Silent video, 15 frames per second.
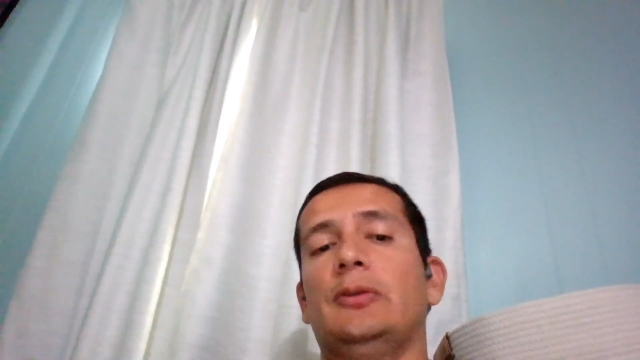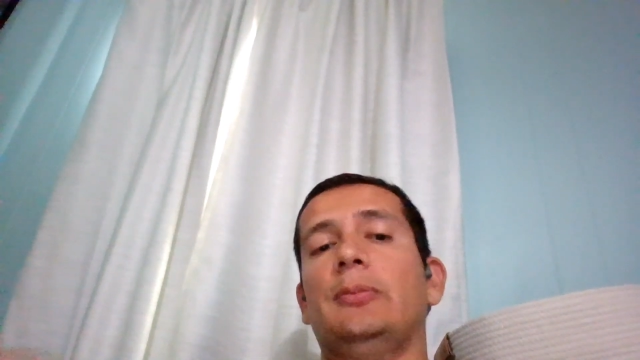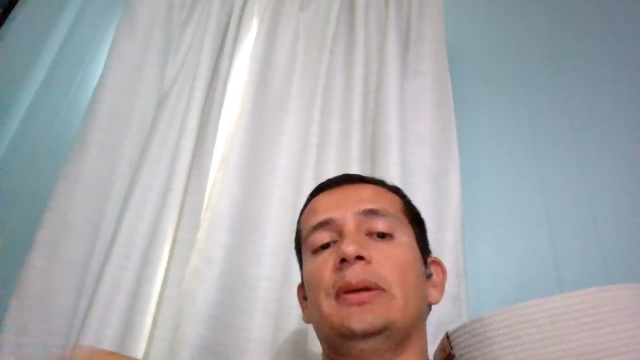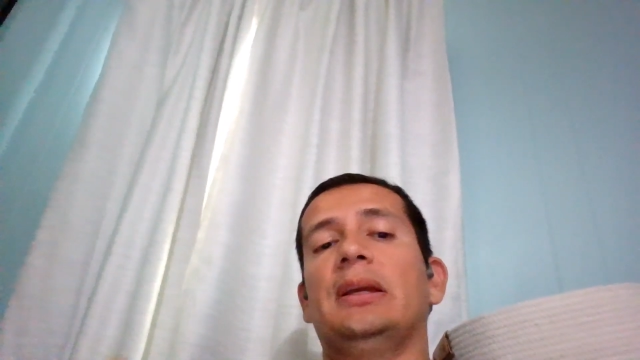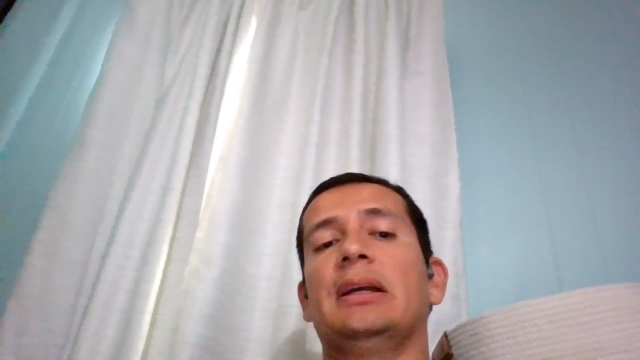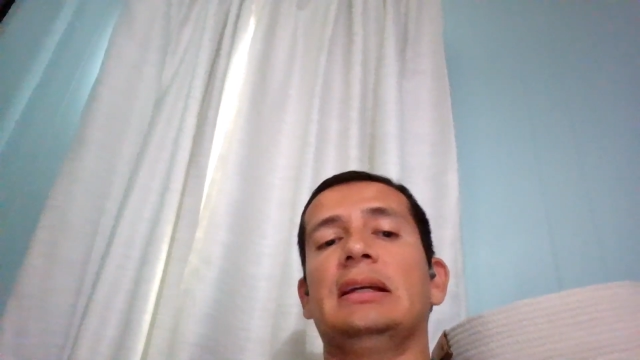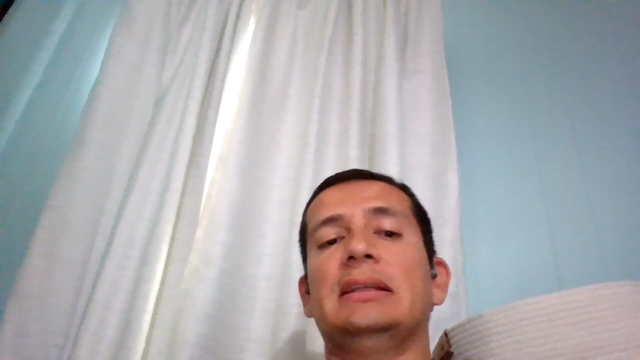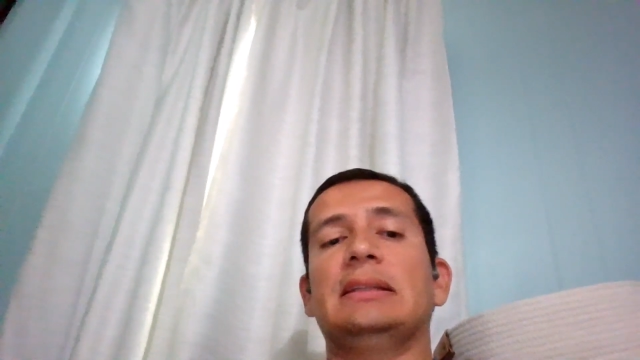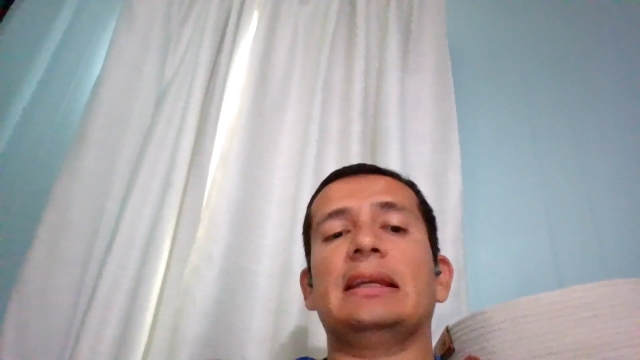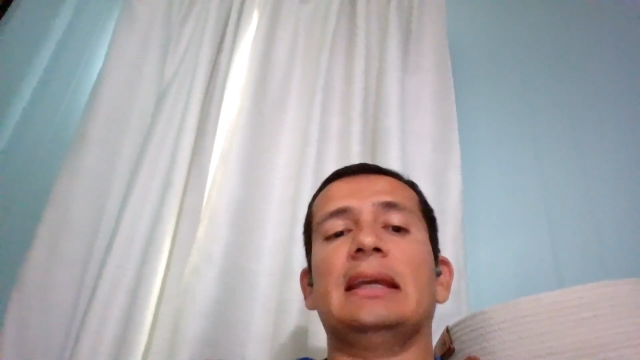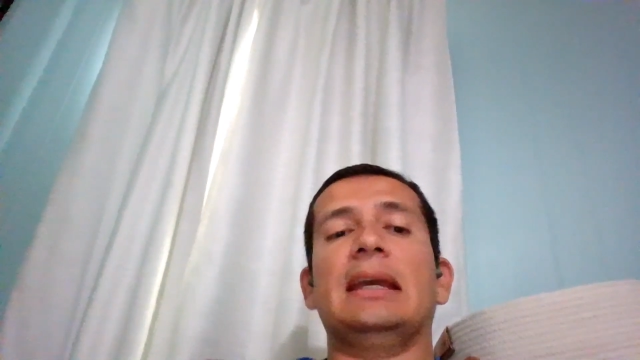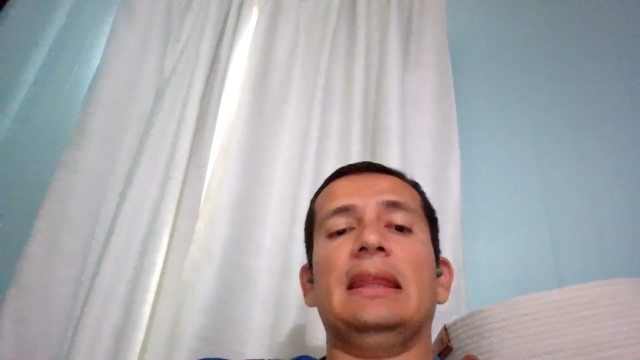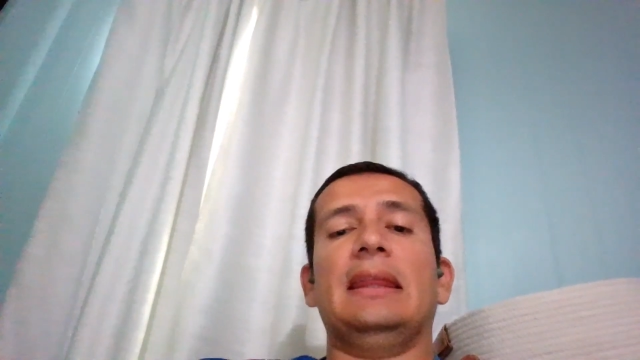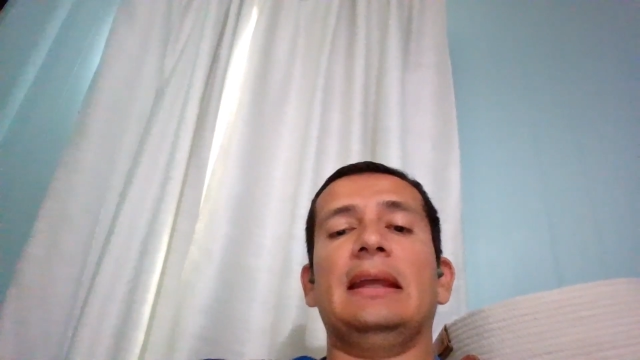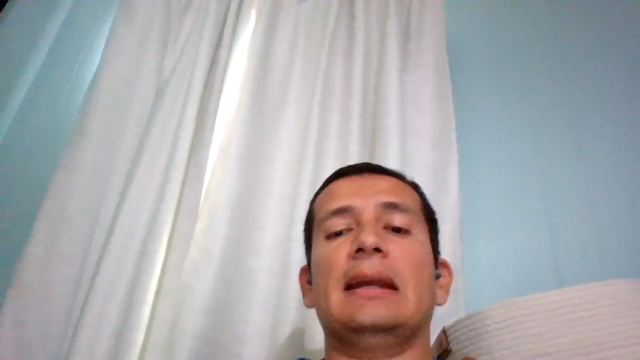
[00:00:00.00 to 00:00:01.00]
because
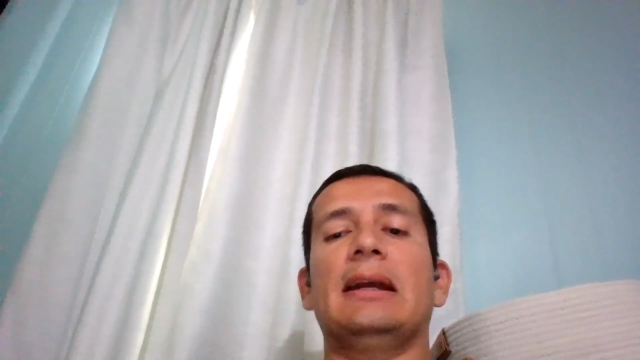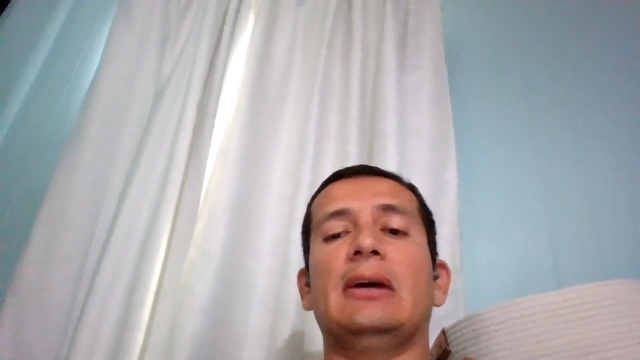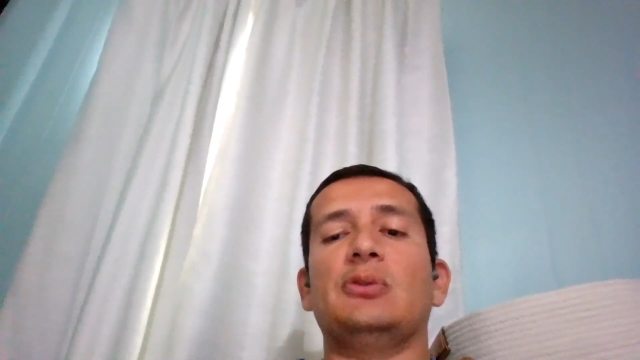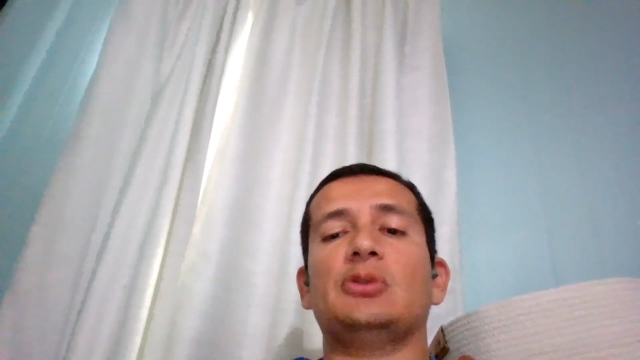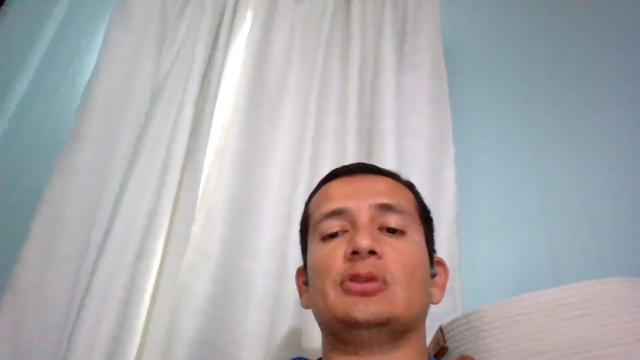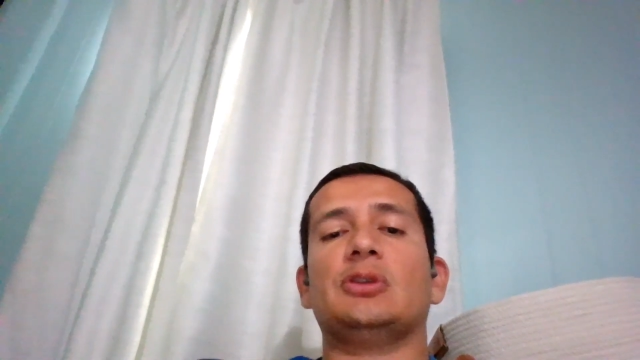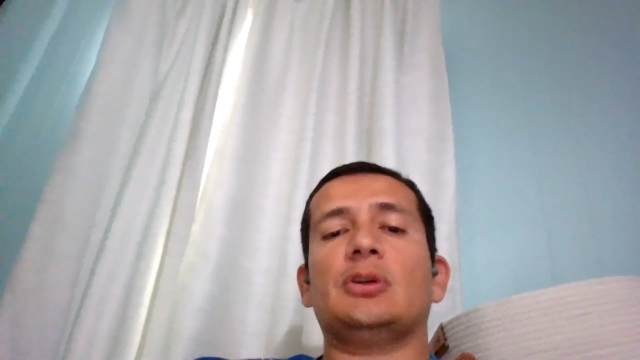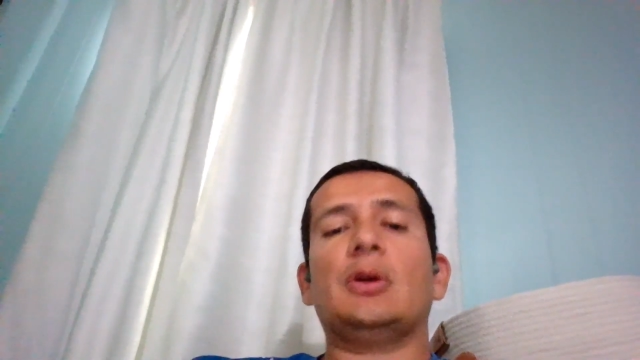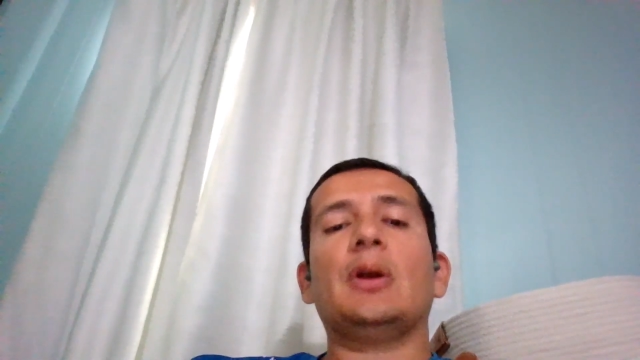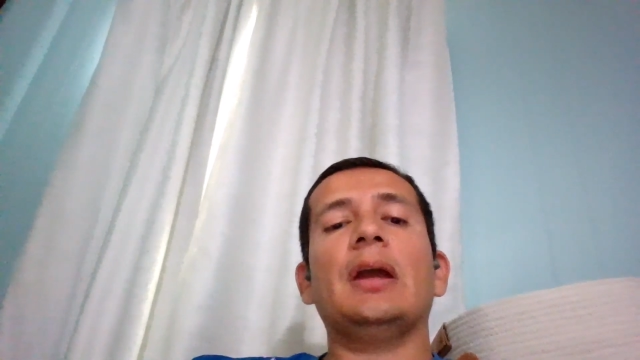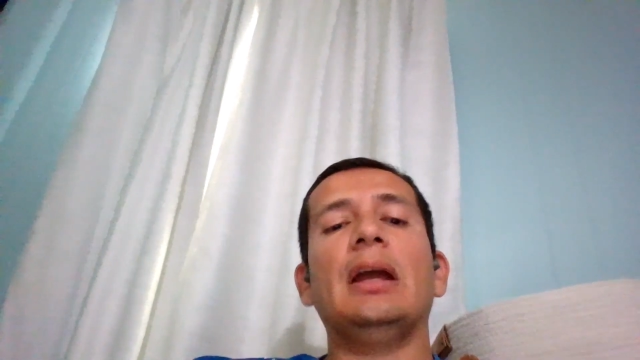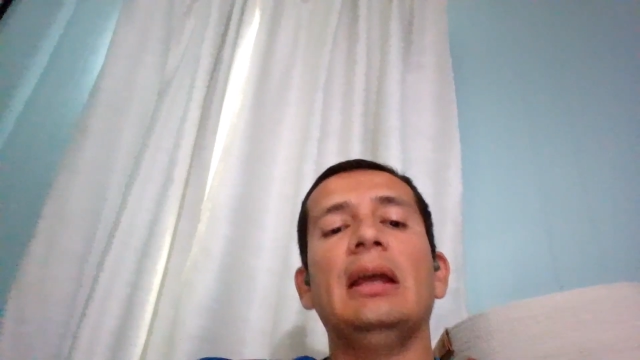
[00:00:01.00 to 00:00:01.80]
again, the counselor